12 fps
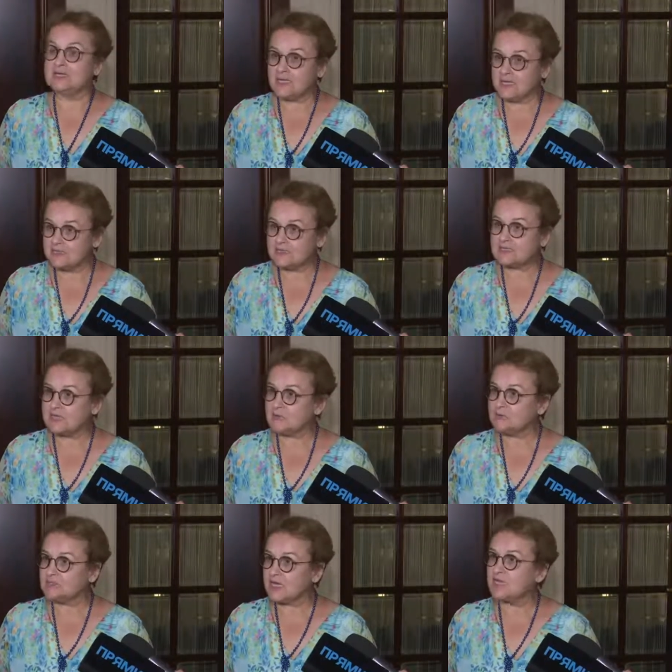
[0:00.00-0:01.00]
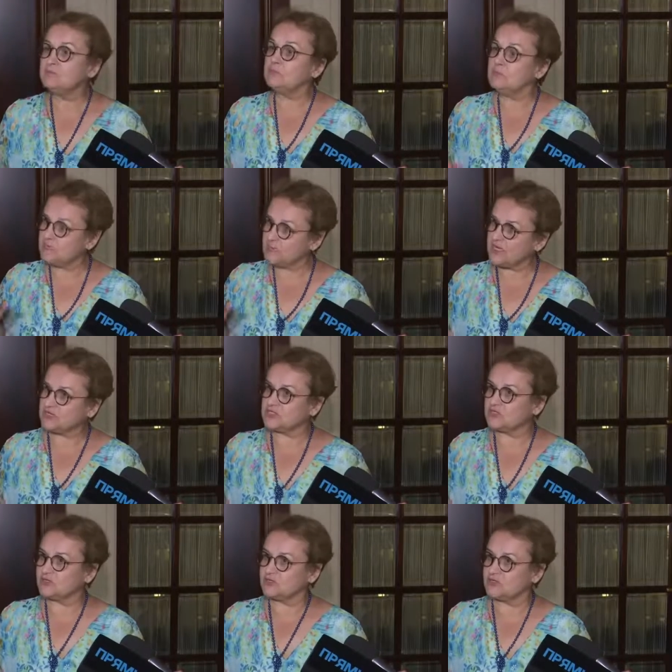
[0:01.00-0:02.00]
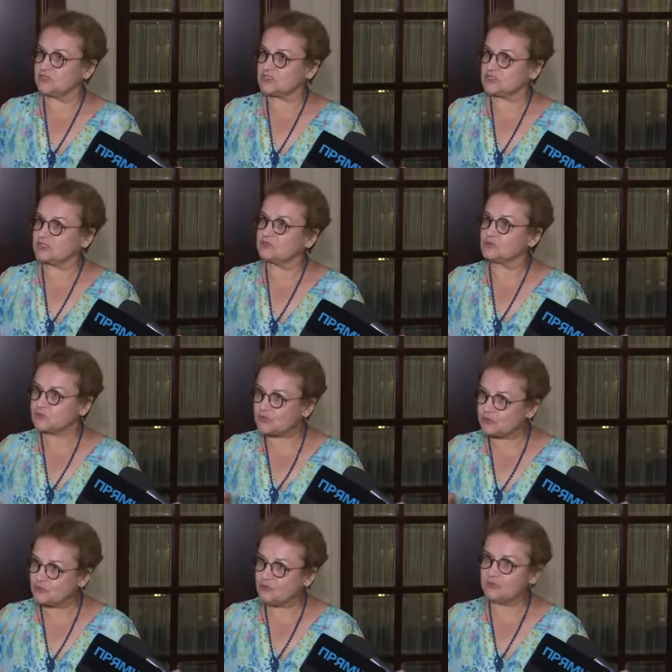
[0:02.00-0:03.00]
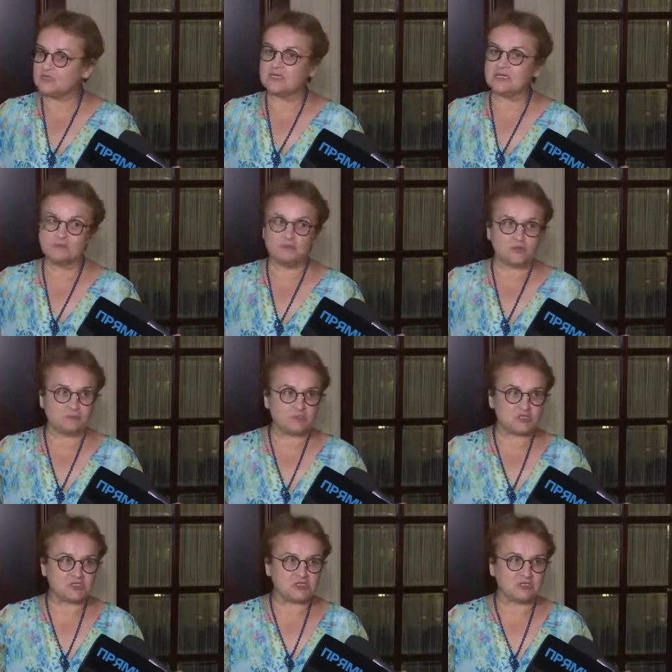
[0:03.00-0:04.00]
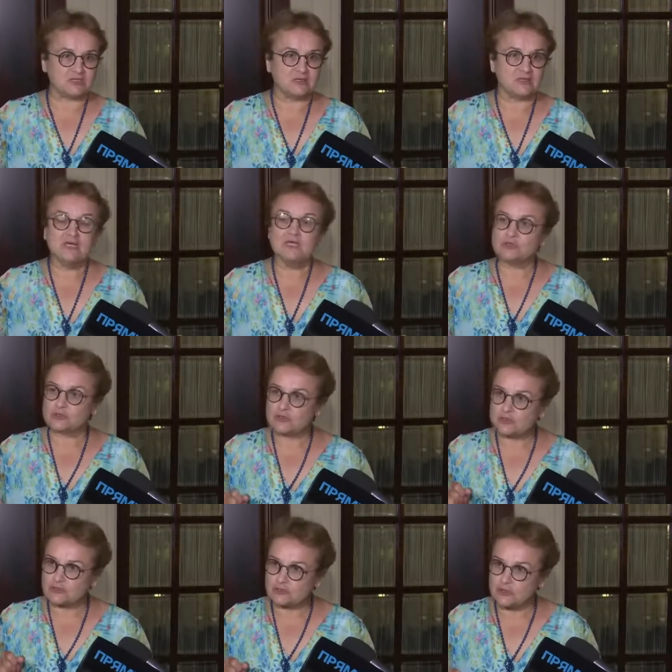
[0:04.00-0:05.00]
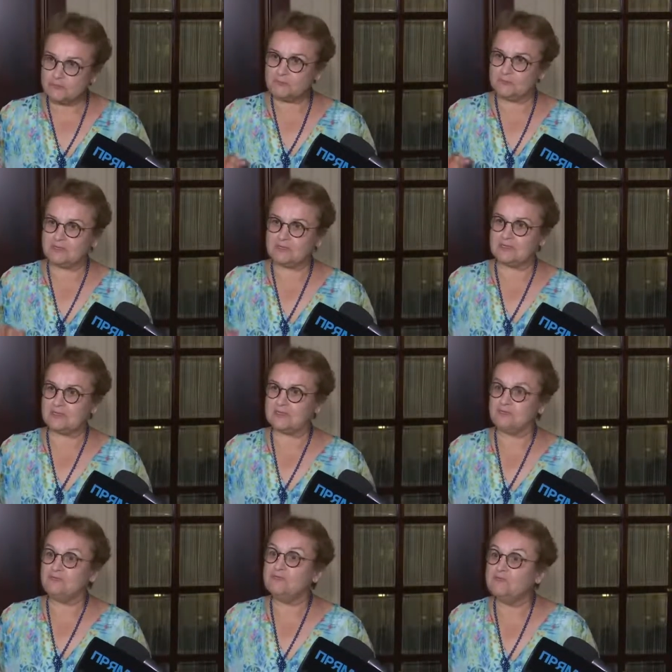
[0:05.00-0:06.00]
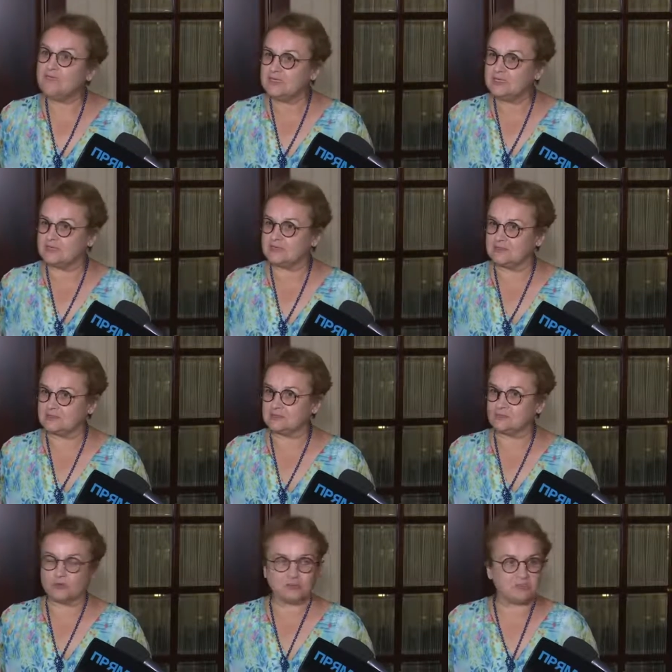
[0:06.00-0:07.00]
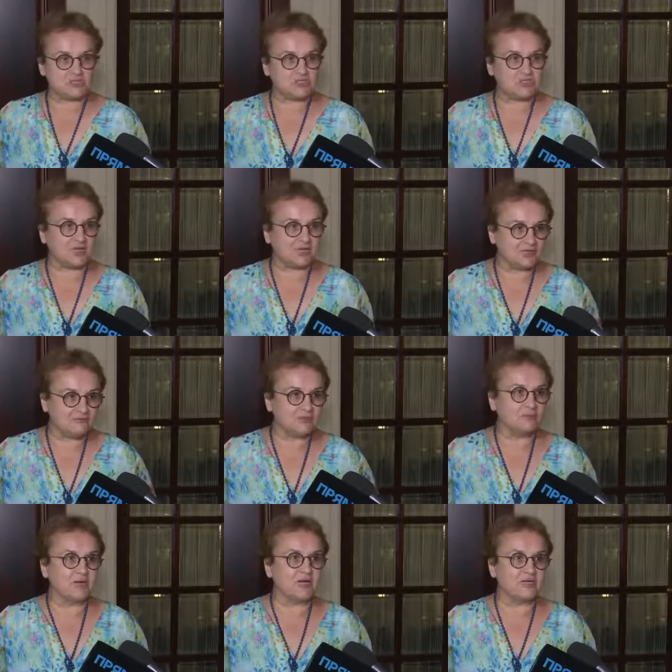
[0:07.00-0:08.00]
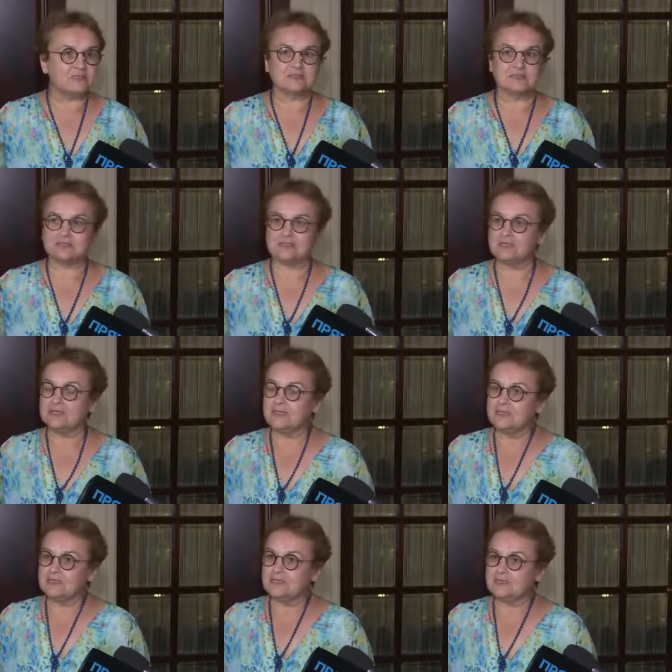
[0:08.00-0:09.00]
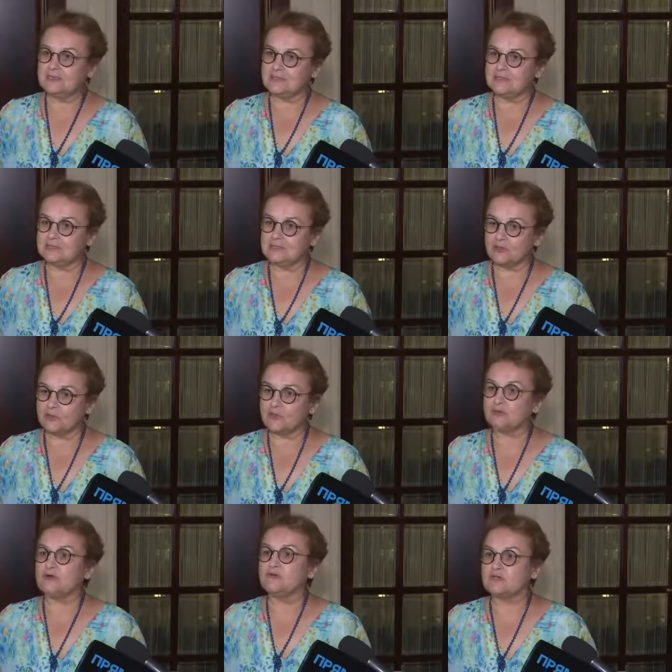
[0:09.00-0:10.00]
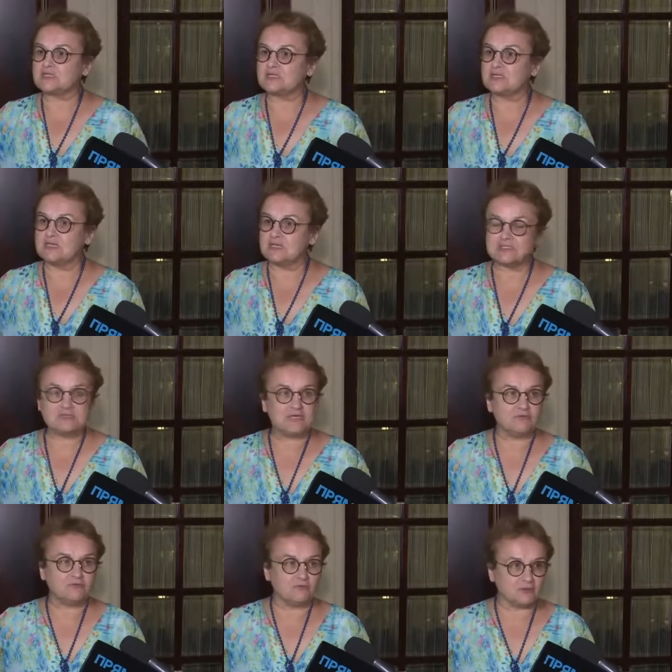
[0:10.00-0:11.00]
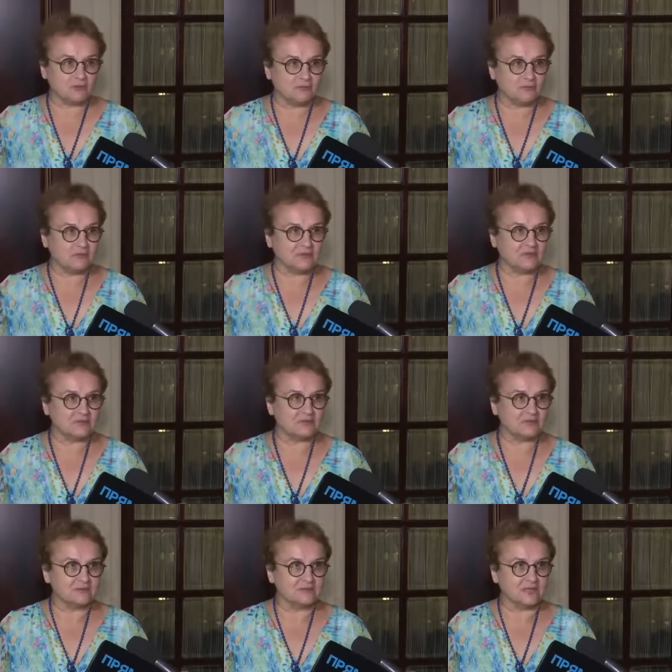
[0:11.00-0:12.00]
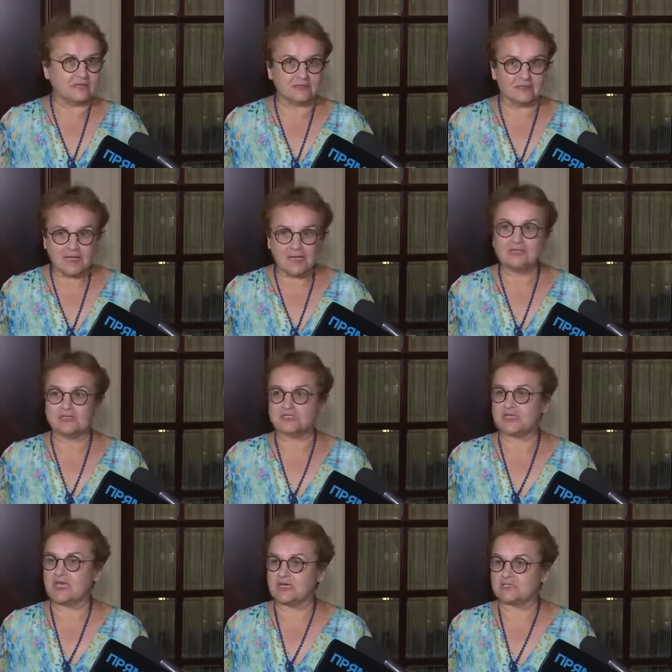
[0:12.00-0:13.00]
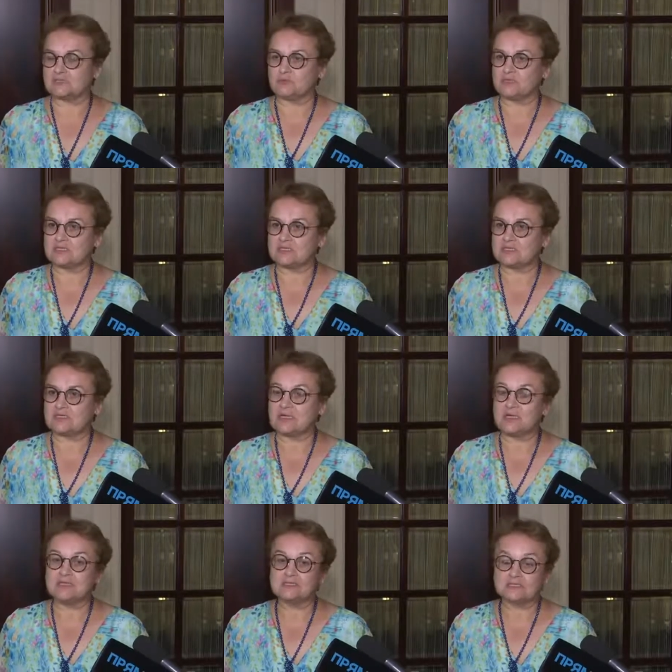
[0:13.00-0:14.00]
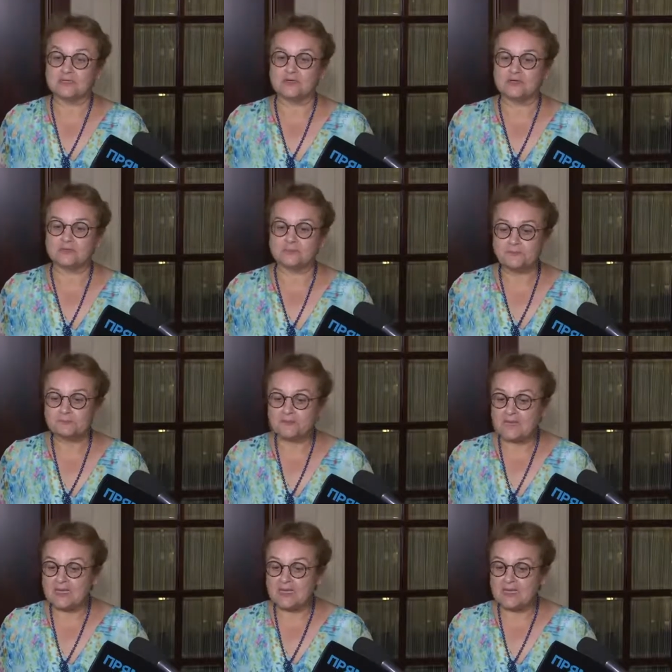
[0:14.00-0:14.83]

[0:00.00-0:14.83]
and at the same time pressure on Russia to stop their war machine, to stop uh, feeding that war machine. I have in mind, uh, uh, you know, profits they receive from uh, their energy exports and, and so on.